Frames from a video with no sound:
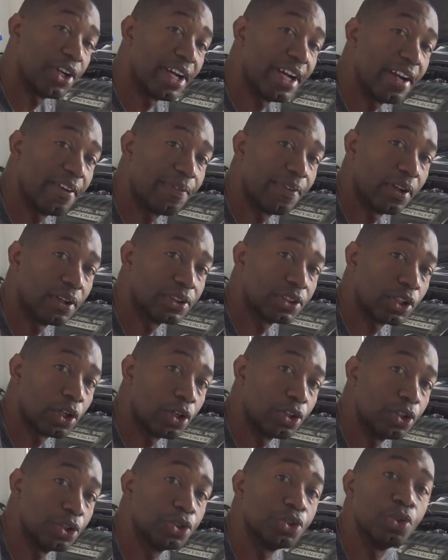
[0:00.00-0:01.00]
air filter
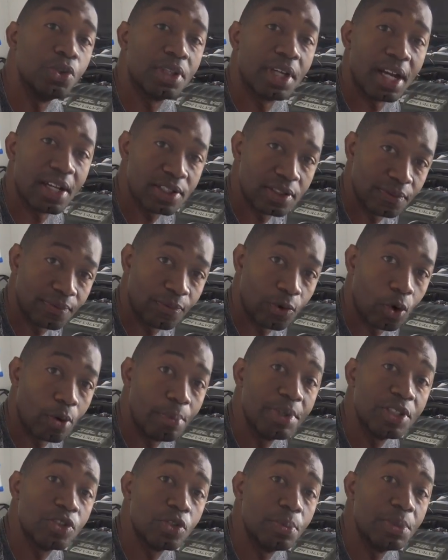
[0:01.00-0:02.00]
on your 2004
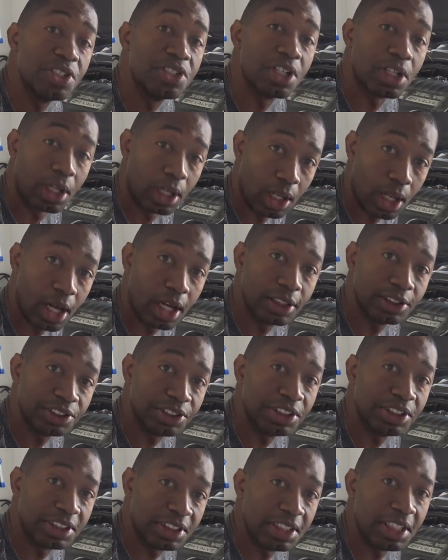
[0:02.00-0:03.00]
Mitsubishi Galant
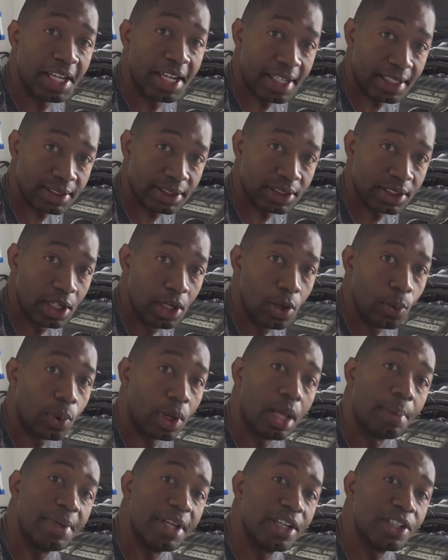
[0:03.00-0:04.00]
GTS.
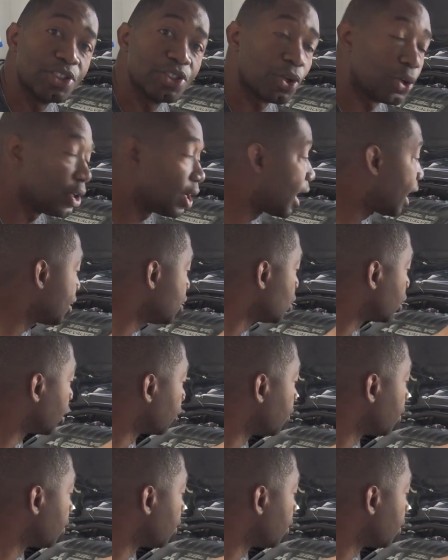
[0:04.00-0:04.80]
Well, I'm here to show you how you can